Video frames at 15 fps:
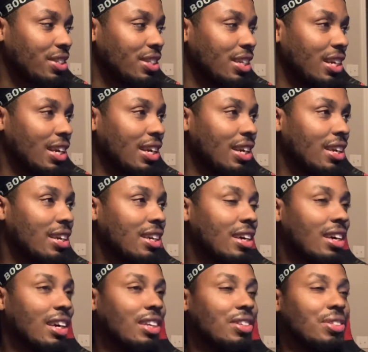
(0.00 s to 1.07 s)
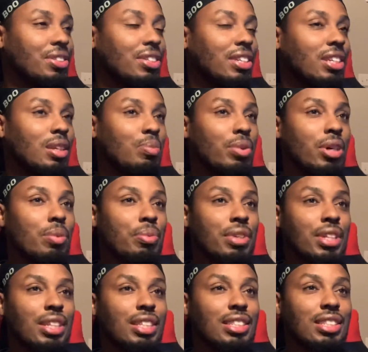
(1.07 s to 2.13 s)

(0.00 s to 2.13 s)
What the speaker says: that I usually keep up, and